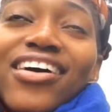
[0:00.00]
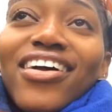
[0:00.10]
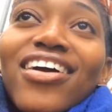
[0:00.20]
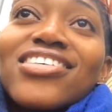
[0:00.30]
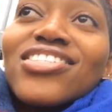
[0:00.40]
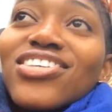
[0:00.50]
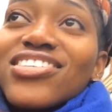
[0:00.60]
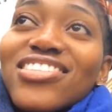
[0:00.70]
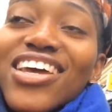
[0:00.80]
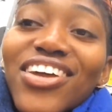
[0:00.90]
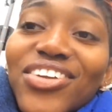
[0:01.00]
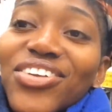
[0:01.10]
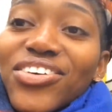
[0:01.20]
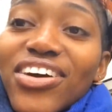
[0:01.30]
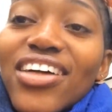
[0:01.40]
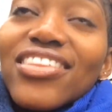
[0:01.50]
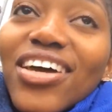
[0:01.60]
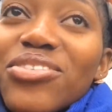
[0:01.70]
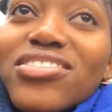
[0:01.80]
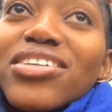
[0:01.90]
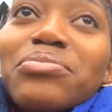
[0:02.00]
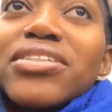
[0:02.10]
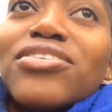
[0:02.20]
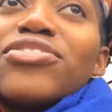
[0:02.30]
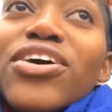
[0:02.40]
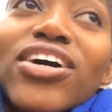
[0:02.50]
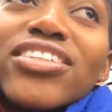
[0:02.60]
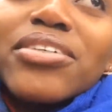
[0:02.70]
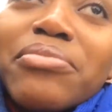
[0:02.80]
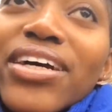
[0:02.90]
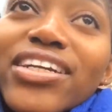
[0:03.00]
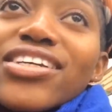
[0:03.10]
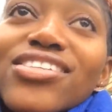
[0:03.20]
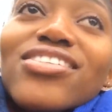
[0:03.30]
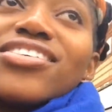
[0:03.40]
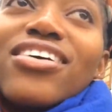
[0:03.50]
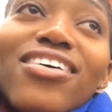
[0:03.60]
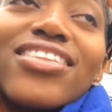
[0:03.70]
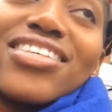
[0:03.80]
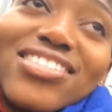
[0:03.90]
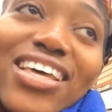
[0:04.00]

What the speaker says: Because it just, I don't know, I thought it was going to be difficult to manage all this